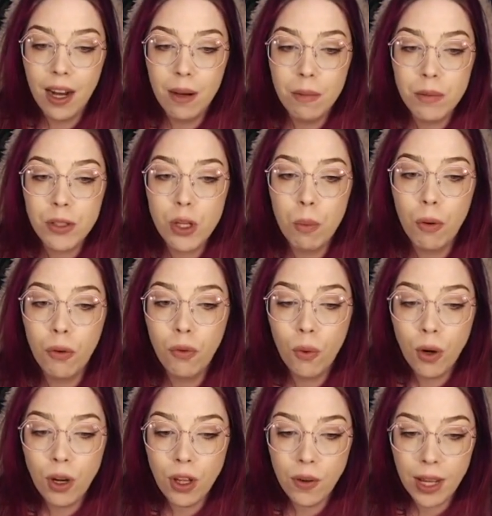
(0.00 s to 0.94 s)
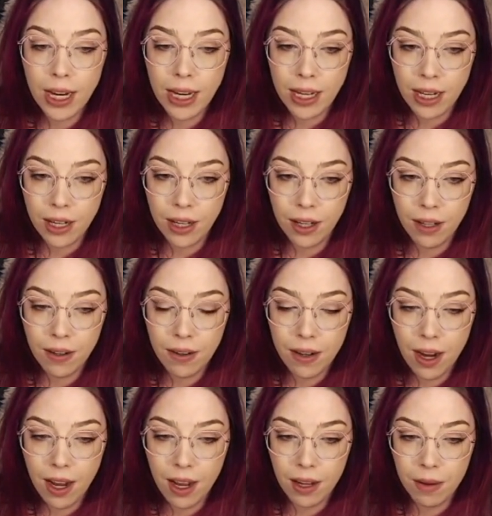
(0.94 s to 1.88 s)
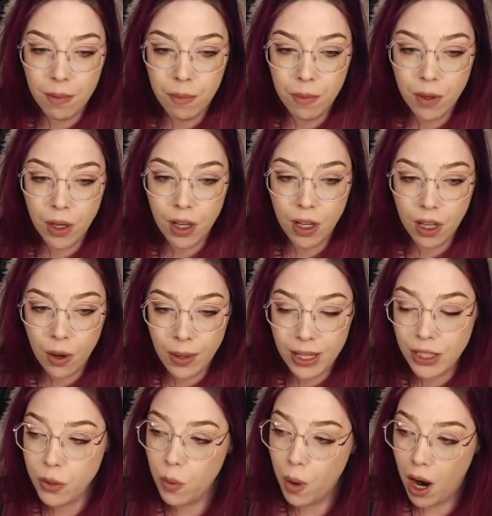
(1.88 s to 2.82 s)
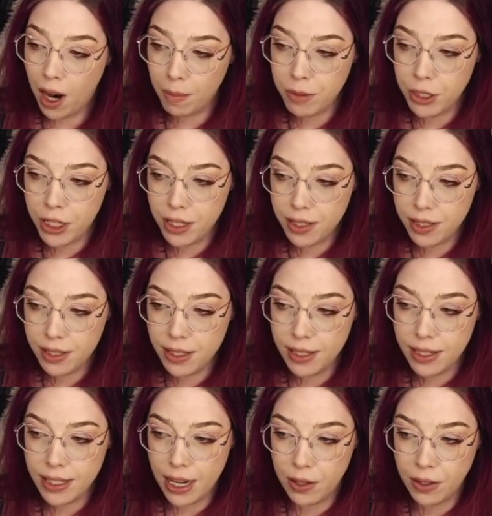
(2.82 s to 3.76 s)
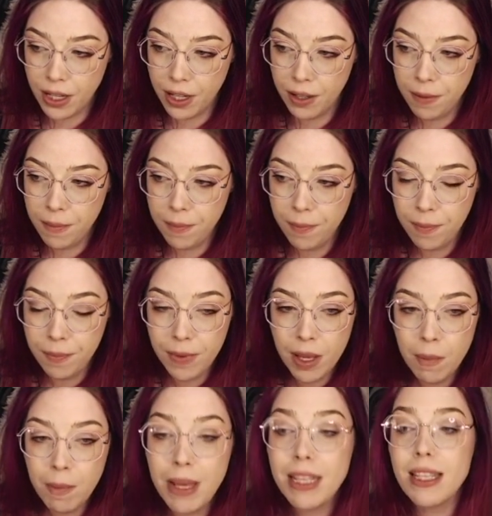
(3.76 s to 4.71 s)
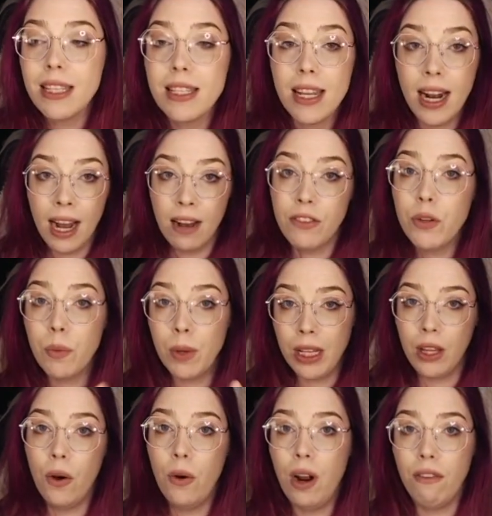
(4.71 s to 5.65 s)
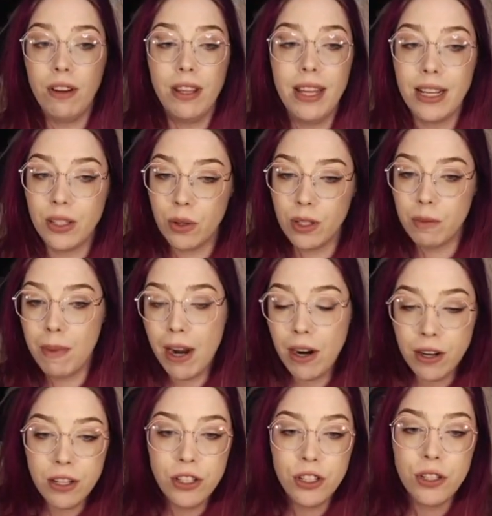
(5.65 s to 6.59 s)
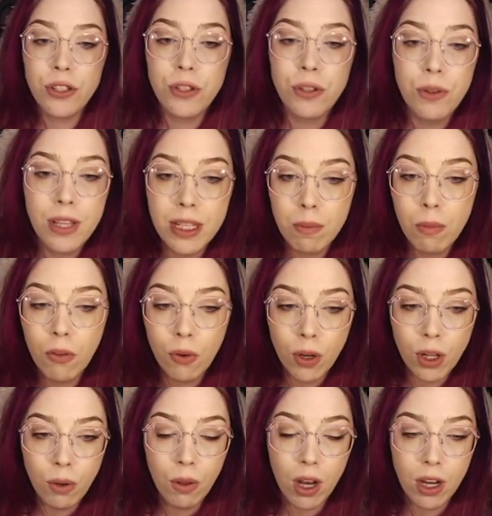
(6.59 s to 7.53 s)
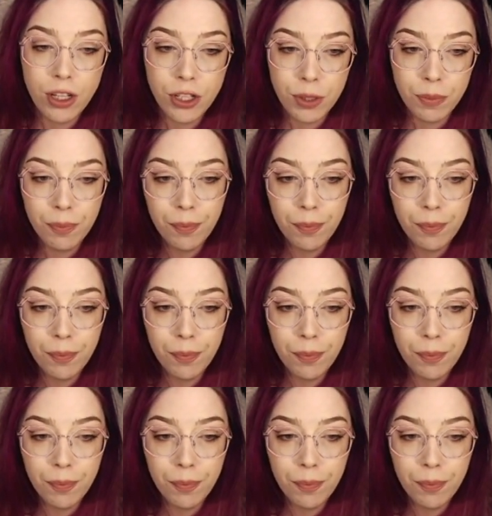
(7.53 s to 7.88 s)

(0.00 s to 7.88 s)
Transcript: So before you get in here, you're going to go into options down here because it's going to have to reload everything. So it's better to just do this before you launch.